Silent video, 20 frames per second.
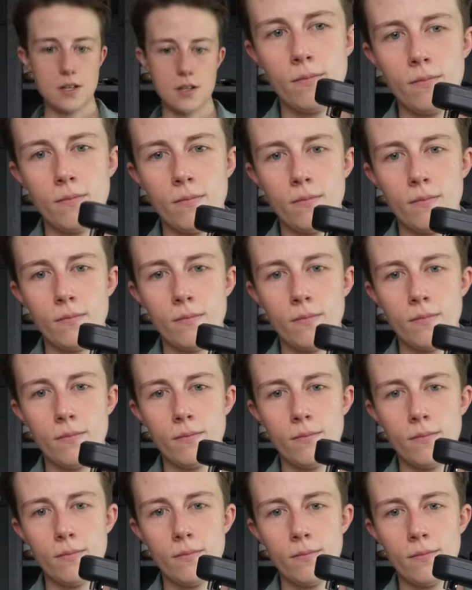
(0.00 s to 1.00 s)

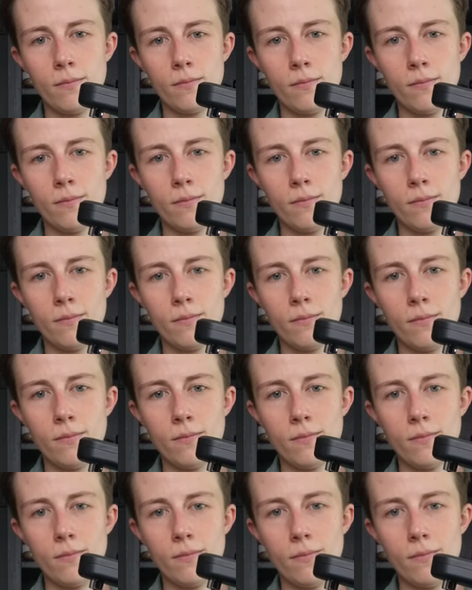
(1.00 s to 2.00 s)

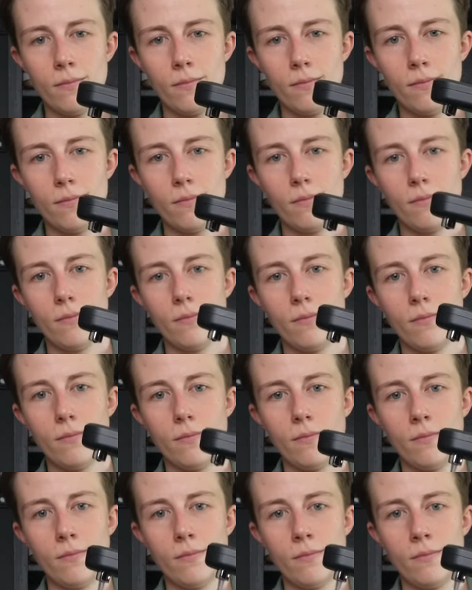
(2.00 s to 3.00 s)

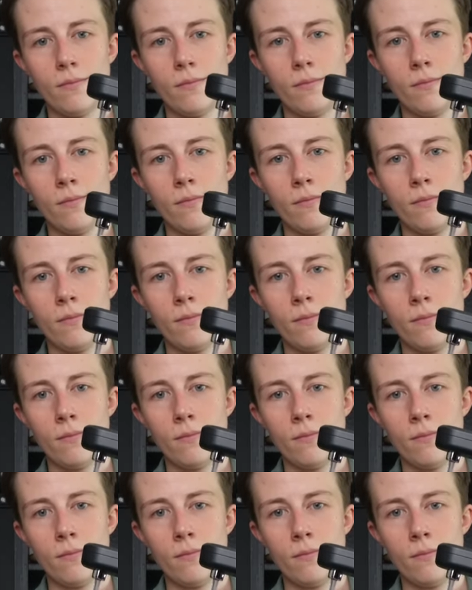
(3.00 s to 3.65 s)
Nothing is said.